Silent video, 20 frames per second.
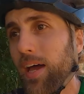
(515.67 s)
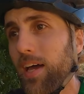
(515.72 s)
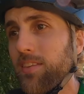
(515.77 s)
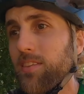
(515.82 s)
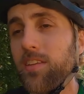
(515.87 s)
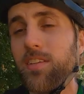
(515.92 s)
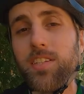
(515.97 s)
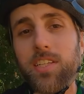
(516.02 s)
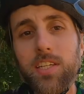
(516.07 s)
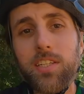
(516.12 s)

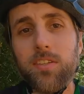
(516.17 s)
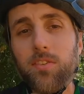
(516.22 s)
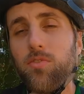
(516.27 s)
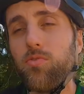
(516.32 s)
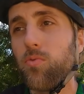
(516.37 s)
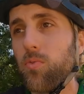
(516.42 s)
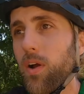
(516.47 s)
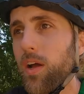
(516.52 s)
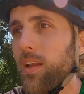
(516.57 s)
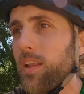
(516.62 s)
path
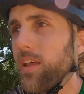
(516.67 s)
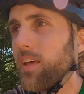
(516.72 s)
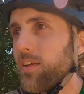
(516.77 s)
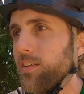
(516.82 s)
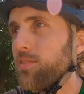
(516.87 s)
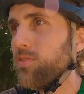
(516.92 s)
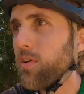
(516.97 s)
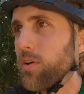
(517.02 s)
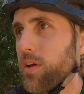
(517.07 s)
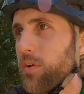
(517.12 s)
continues
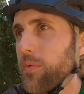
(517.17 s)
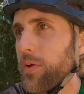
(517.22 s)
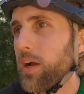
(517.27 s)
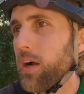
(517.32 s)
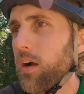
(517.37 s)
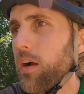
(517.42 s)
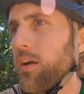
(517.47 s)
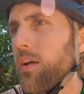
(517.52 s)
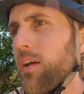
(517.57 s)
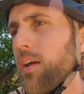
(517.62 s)
running. So here we
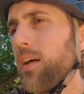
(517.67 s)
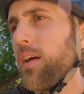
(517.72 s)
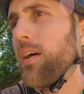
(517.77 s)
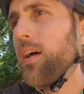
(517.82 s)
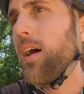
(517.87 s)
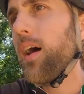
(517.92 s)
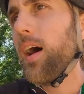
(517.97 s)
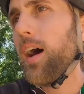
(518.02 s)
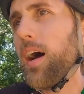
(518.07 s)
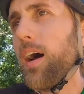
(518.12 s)
are.
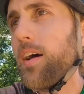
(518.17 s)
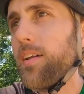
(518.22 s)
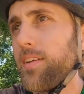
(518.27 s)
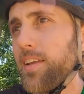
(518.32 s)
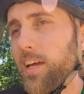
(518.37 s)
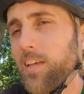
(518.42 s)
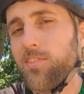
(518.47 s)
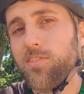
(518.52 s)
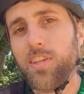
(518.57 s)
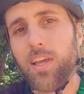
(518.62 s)

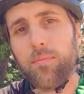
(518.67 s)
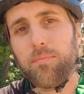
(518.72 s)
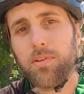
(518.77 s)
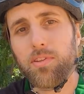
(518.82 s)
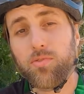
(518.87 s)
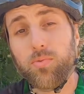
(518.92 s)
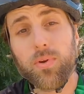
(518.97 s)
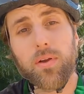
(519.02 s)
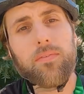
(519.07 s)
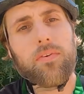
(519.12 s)
Next step
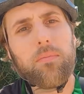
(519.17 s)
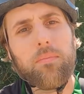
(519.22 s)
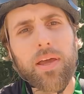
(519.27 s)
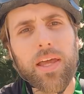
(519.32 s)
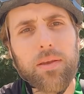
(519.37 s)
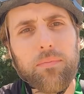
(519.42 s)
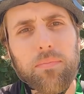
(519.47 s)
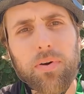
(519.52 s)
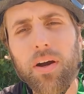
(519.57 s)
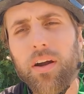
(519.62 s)
is
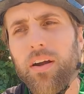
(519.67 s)
Riverbend